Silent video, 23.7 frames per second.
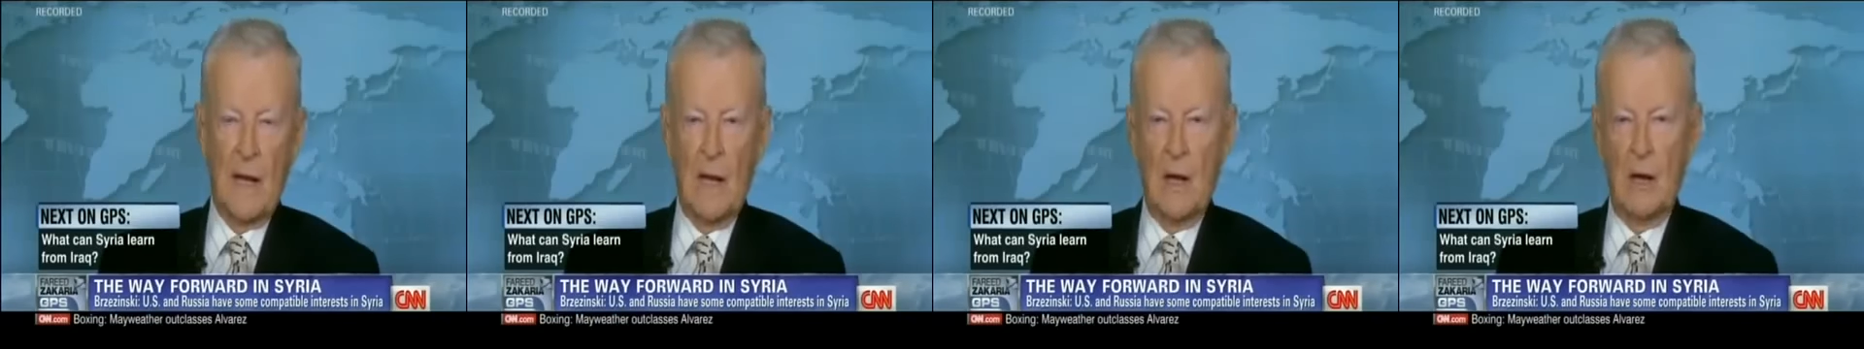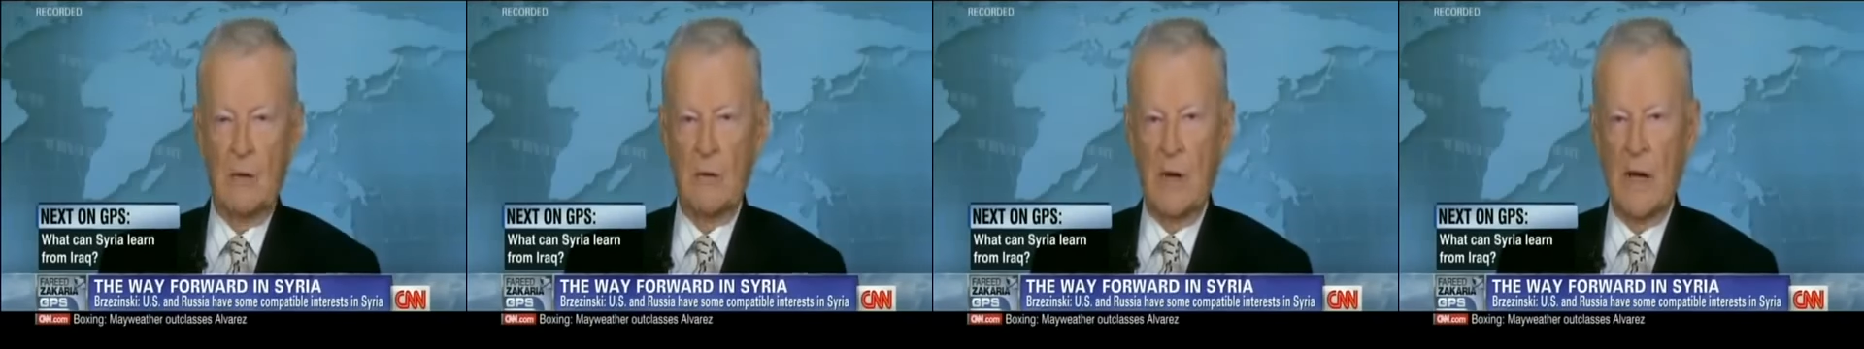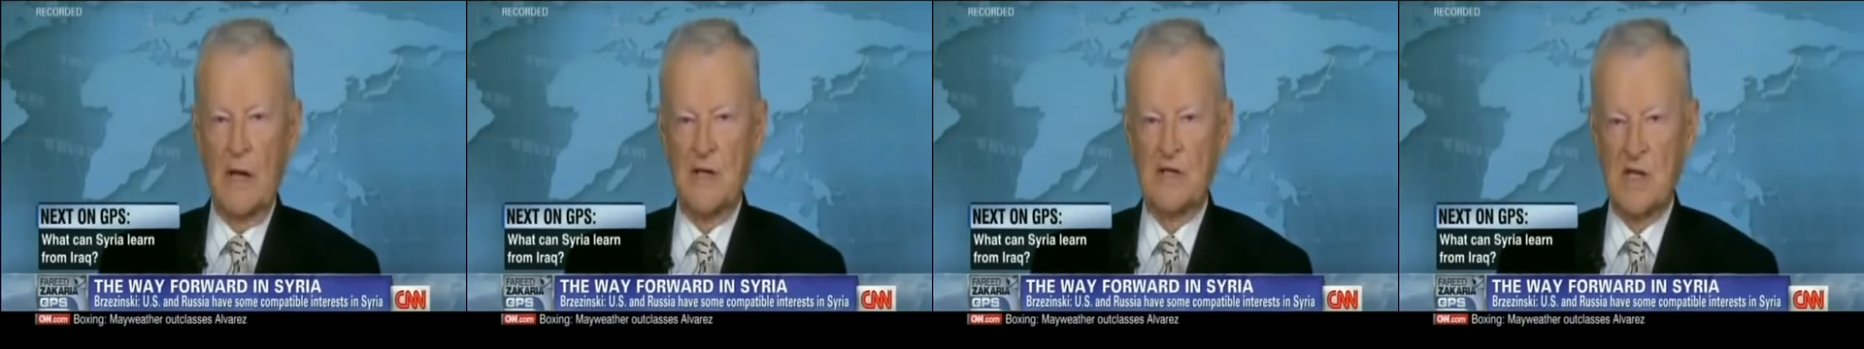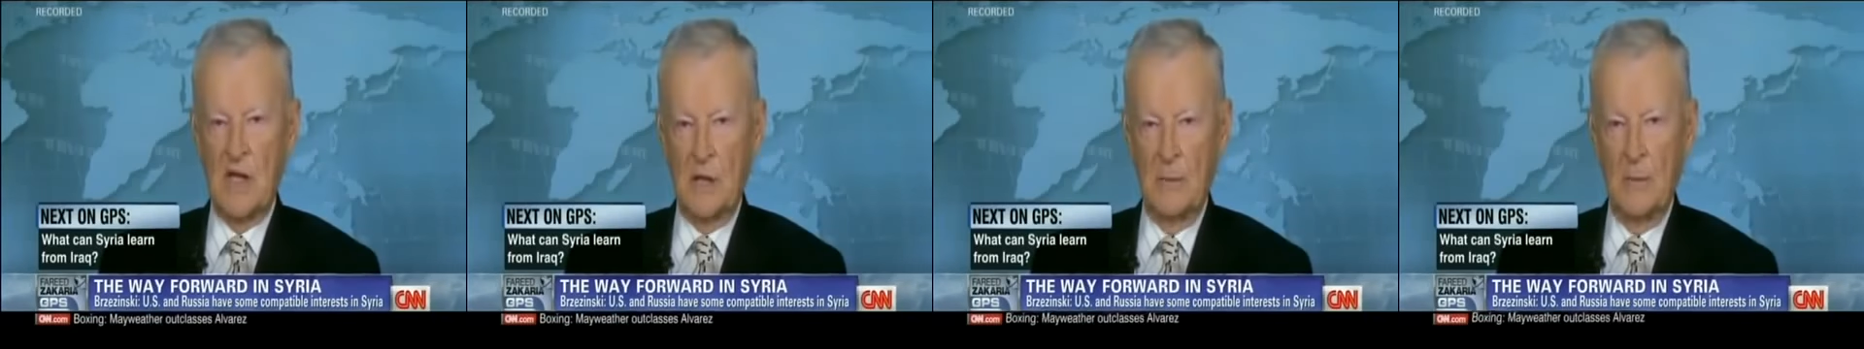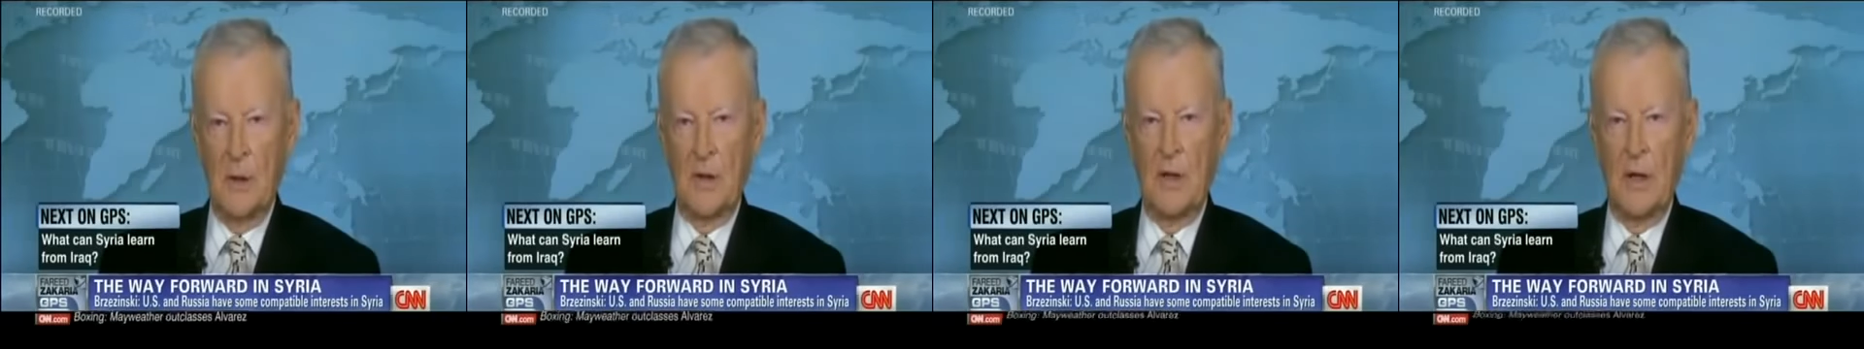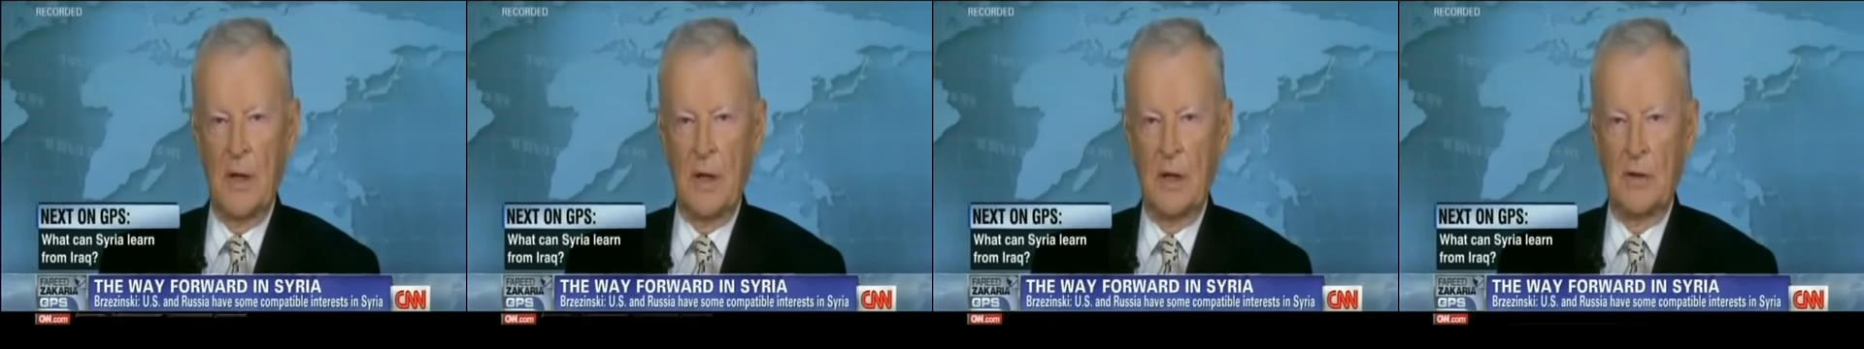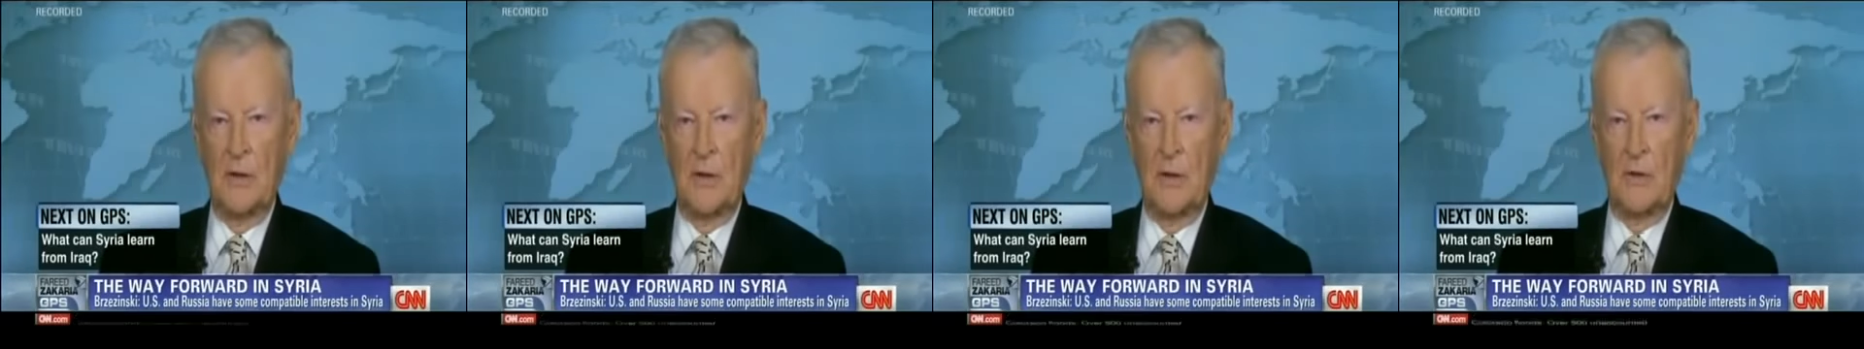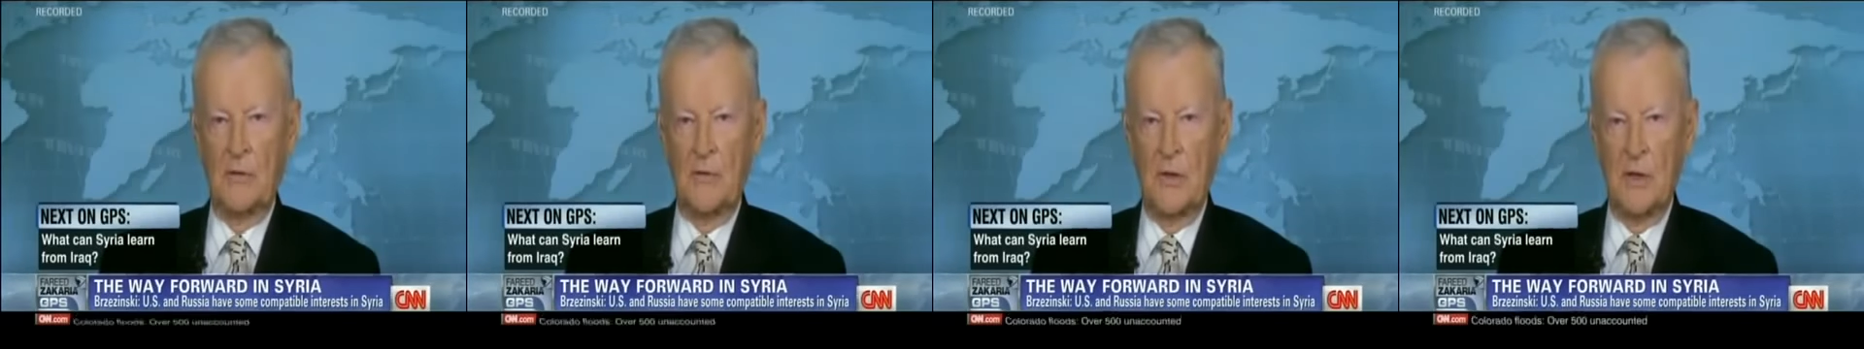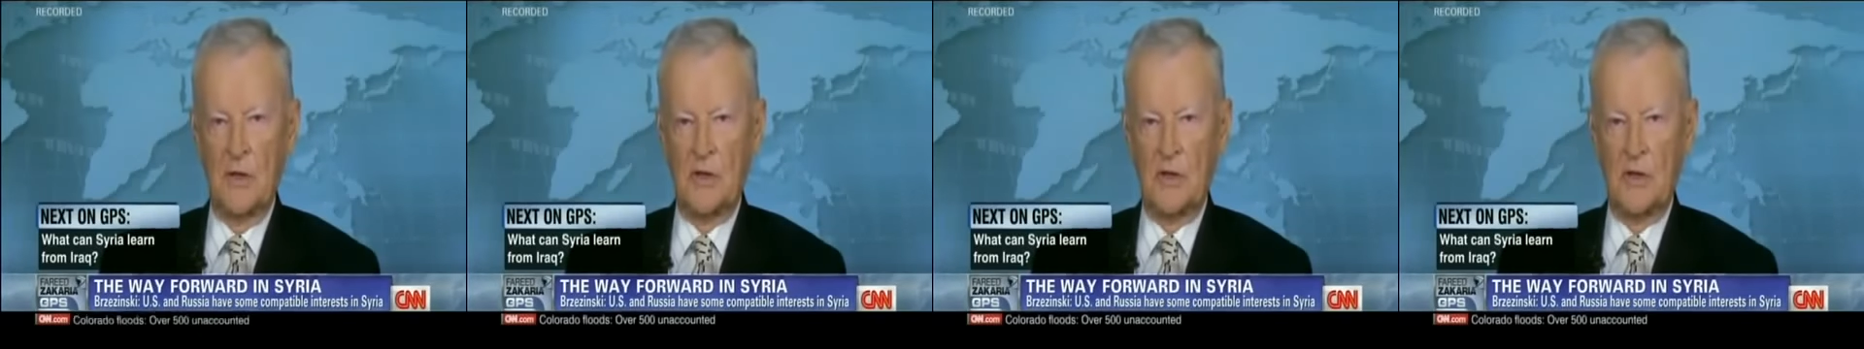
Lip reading: our hegemony in the